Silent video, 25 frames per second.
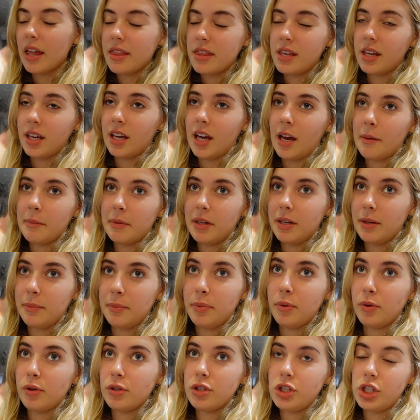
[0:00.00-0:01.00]
think I'm going to
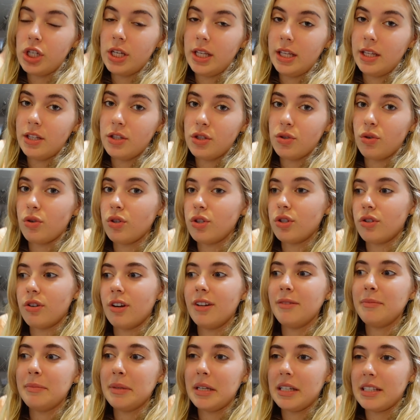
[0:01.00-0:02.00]
put Ginny and Georgia
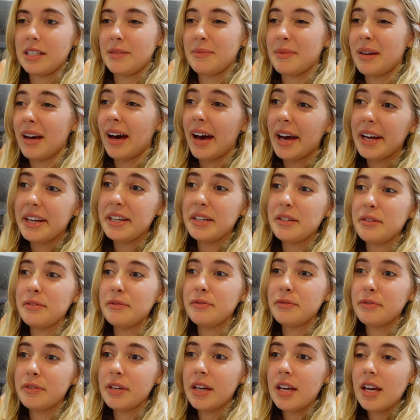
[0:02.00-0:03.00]
on because I'm kind
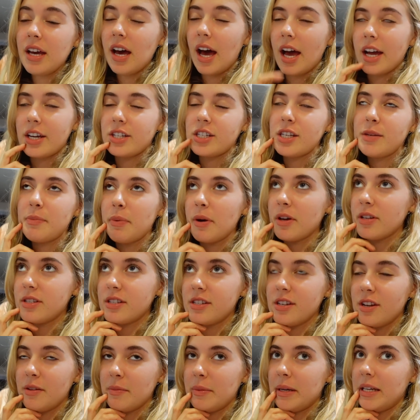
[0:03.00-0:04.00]
of... I actually
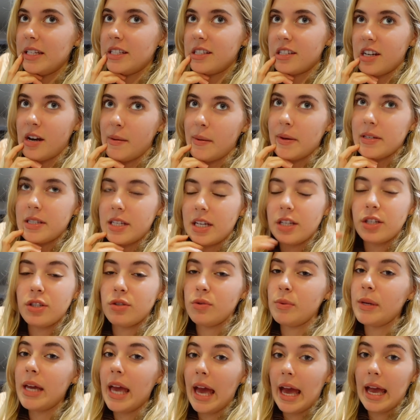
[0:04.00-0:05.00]
posted on my Instagram. I was like,
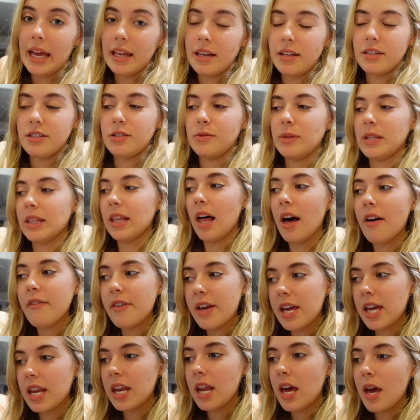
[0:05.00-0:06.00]
do we hate it? Do we love
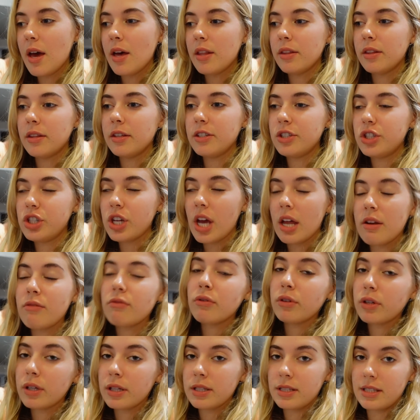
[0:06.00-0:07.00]
it? The
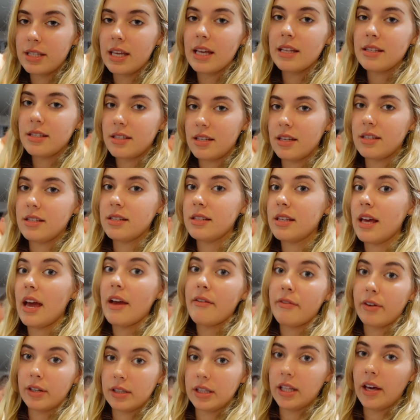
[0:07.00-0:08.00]
general consensus is that
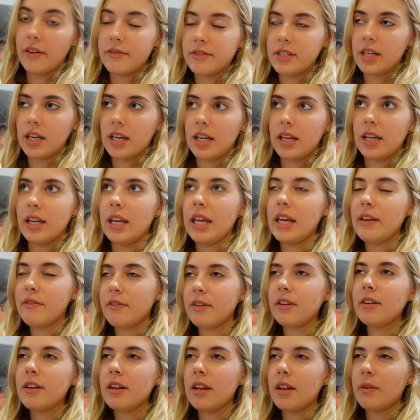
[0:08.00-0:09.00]
everyone loved it. And
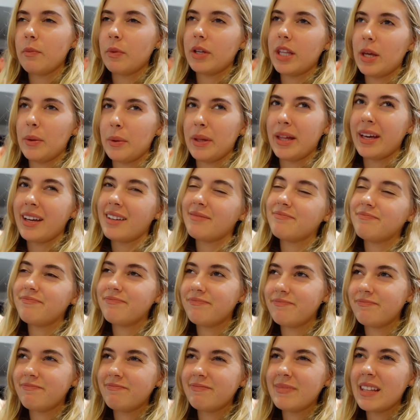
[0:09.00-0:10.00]
even when they were like,
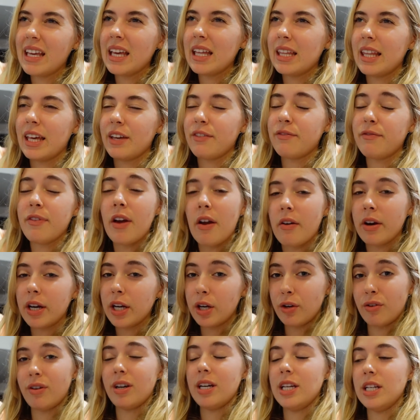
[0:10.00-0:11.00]
like very
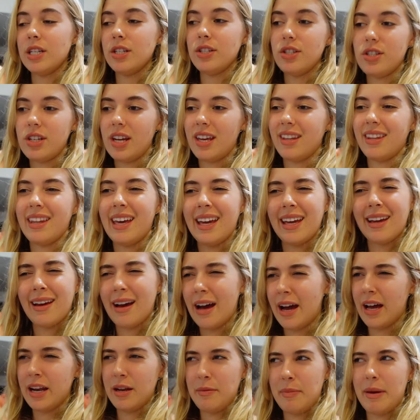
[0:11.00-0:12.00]
cringe and like
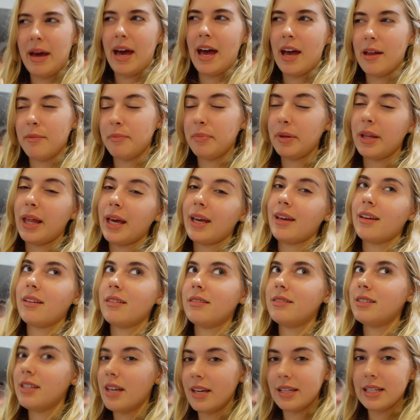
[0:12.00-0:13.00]
kind of bad, but like
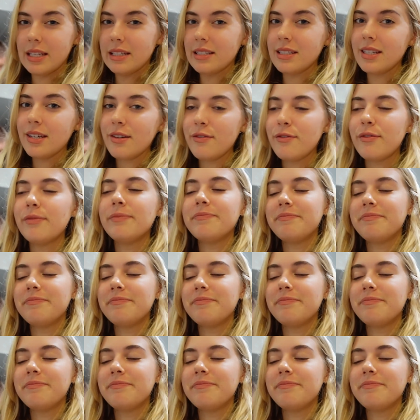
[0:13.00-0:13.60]
addictive,